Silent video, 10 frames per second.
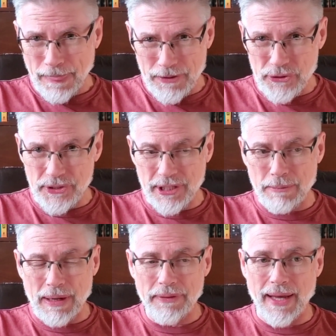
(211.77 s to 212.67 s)
Just think
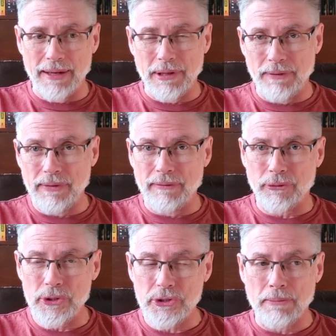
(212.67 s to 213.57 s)
about that. And if you have
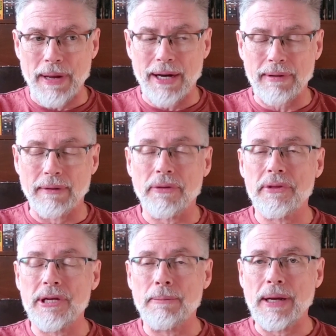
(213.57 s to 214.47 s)
a Christian background,
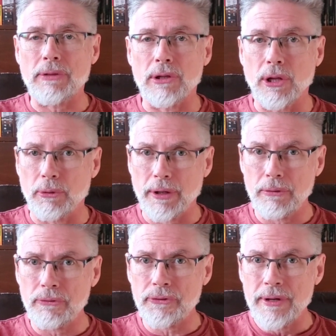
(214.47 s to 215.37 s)
think about the
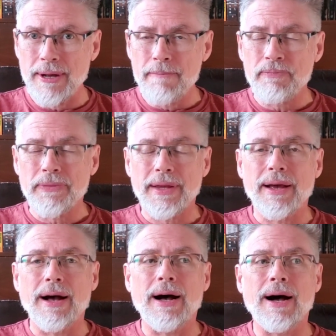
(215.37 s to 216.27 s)
logos
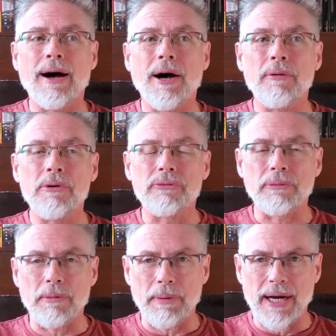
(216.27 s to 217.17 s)
uh,
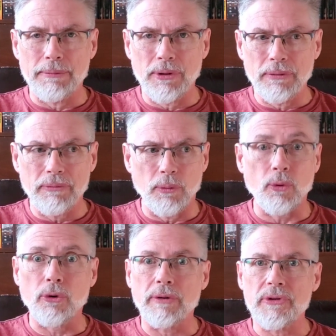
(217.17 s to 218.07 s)
from the Bible, the
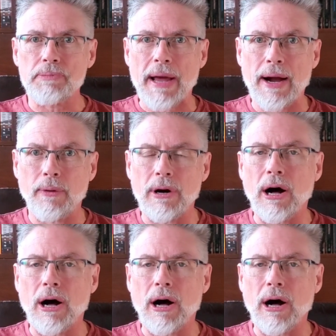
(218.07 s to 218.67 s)
word of his power.